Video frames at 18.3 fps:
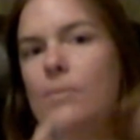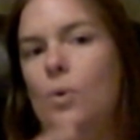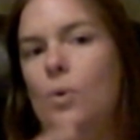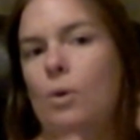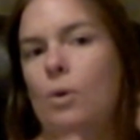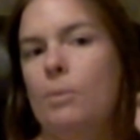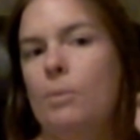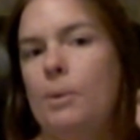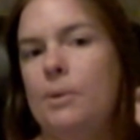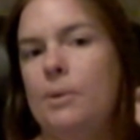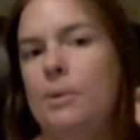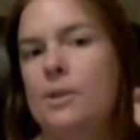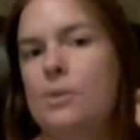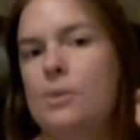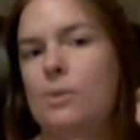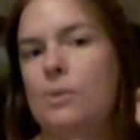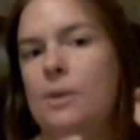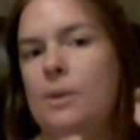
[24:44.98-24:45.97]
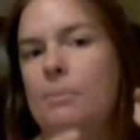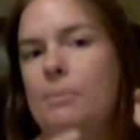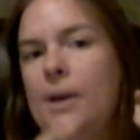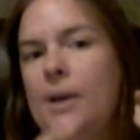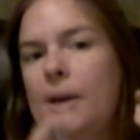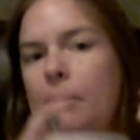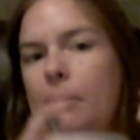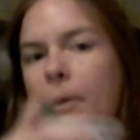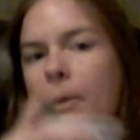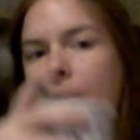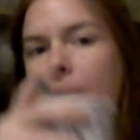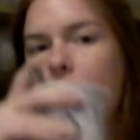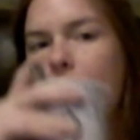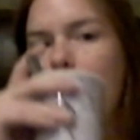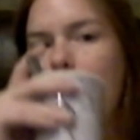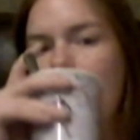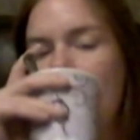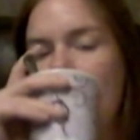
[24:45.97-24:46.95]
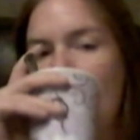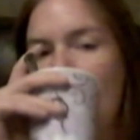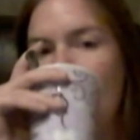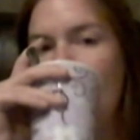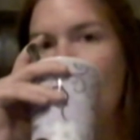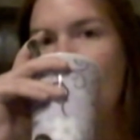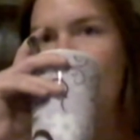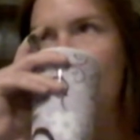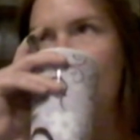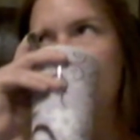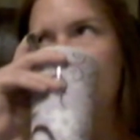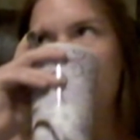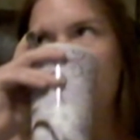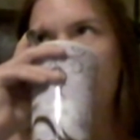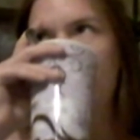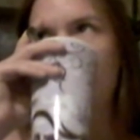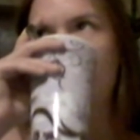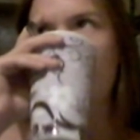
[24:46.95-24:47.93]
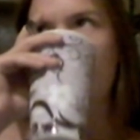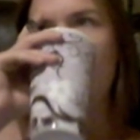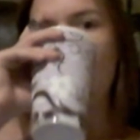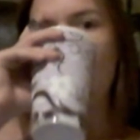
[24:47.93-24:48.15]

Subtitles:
Or maybe this one in Miami. Hmm.